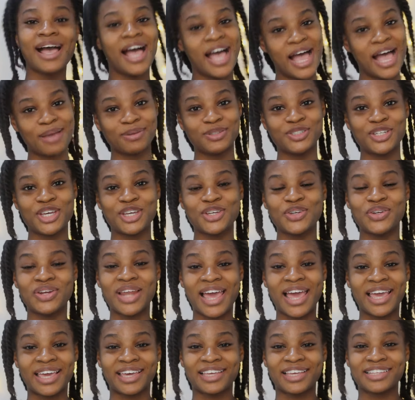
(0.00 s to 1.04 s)
i'm sure you
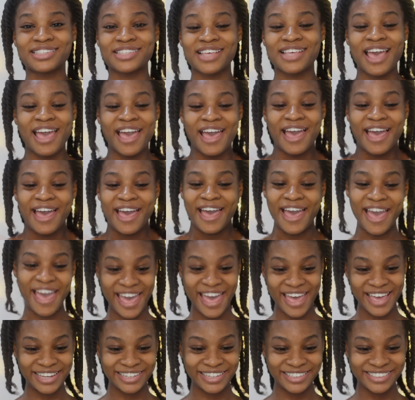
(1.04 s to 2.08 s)
like it
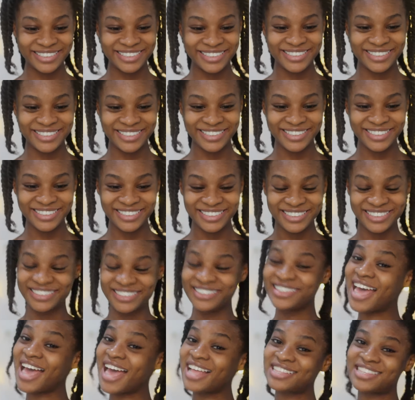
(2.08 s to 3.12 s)
and
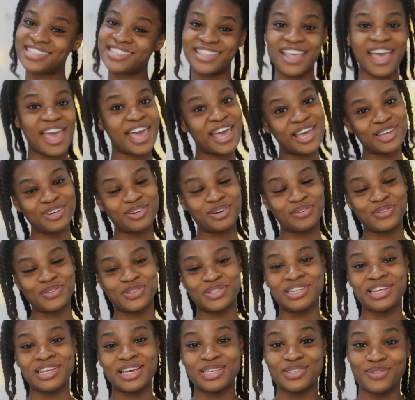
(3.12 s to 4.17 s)
that's the end of
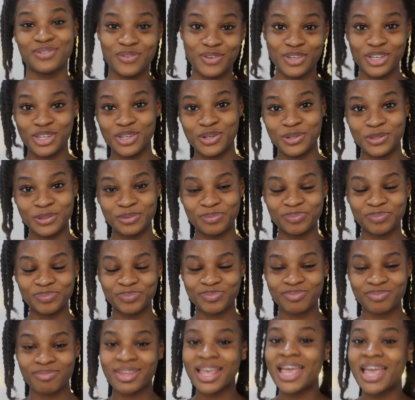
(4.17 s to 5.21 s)
today's video
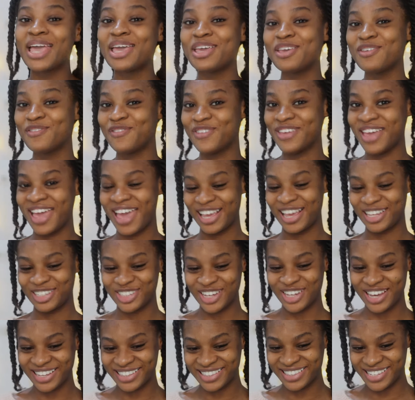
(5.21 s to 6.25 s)
if you
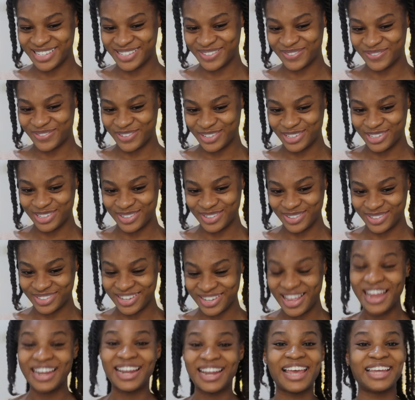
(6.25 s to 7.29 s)
enjoyed this video
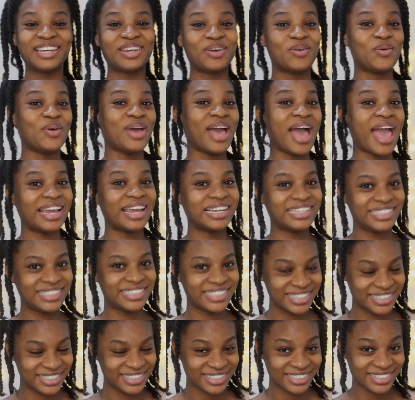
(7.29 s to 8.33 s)
like the way i
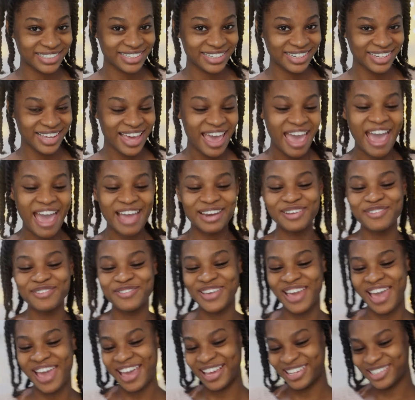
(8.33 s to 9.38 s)
did and if
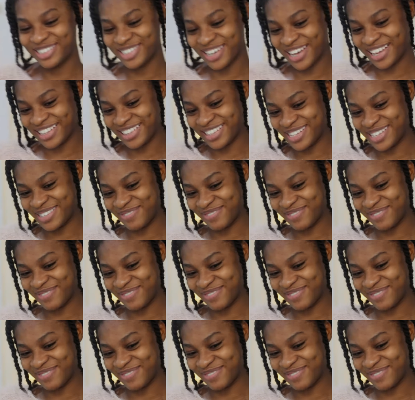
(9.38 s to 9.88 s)
you enjoyed this